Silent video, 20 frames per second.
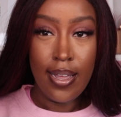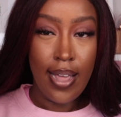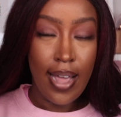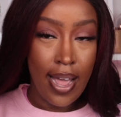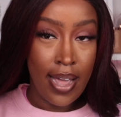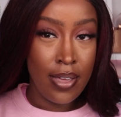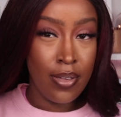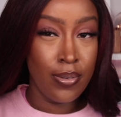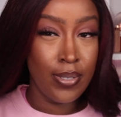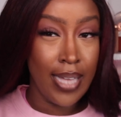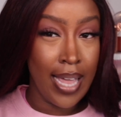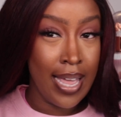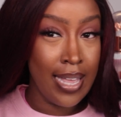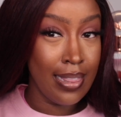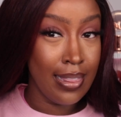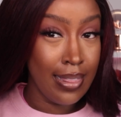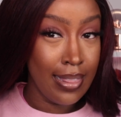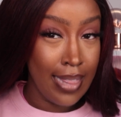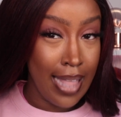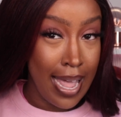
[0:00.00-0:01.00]
I use a
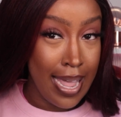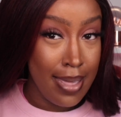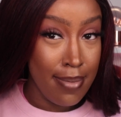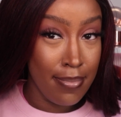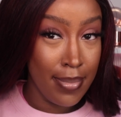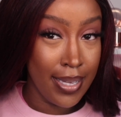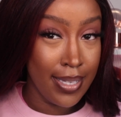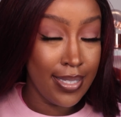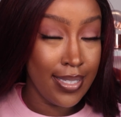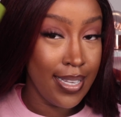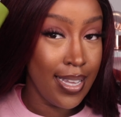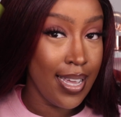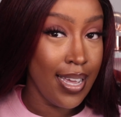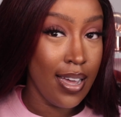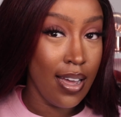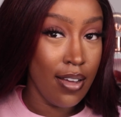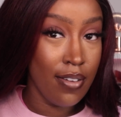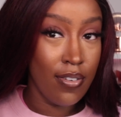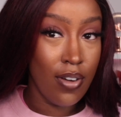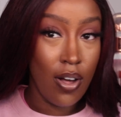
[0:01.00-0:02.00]
light
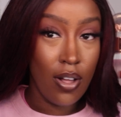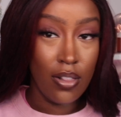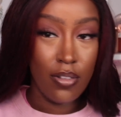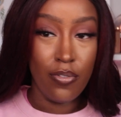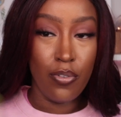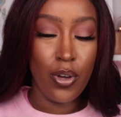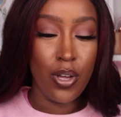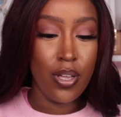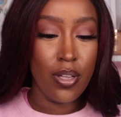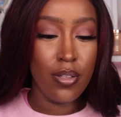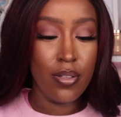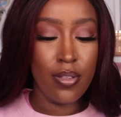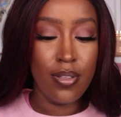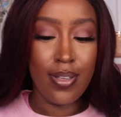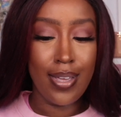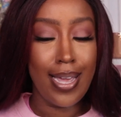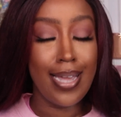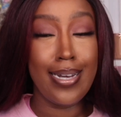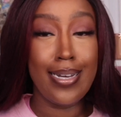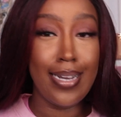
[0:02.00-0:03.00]
misting of olive oil.
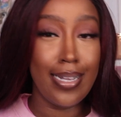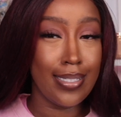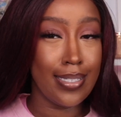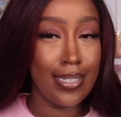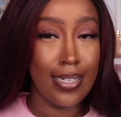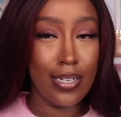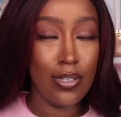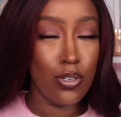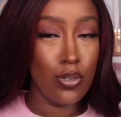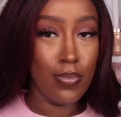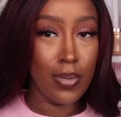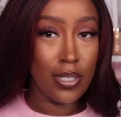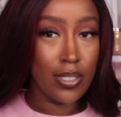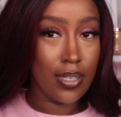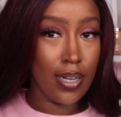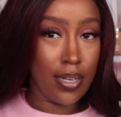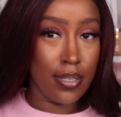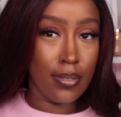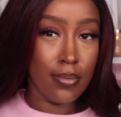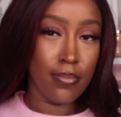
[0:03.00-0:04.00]
It doesn't need too much,
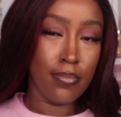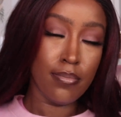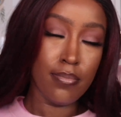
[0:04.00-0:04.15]
guys.